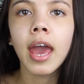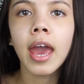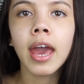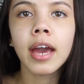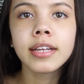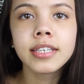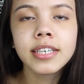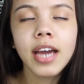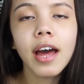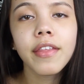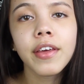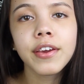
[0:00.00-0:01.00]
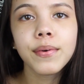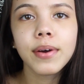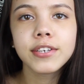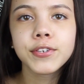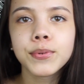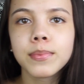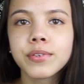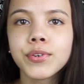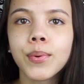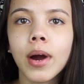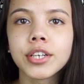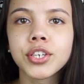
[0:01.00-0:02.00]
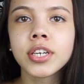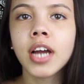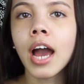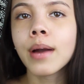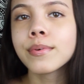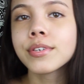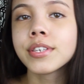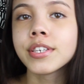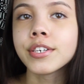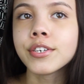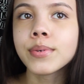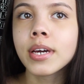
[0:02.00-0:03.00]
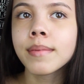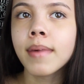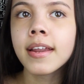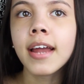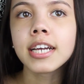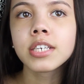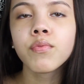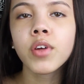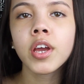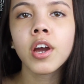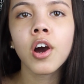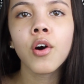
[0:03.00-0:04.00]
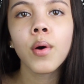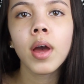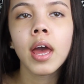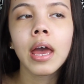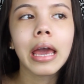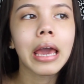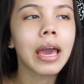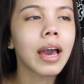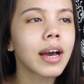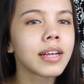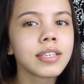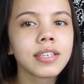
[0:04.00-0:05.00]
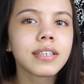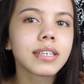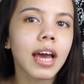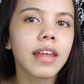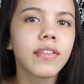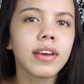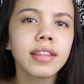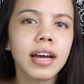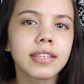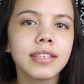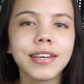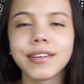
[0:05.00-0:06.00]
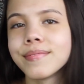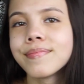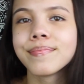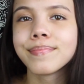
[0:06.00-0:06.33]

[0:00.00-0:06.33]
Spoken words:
And yeah, thank you guys so much for watching. I will see you in my next video, and I think that's it.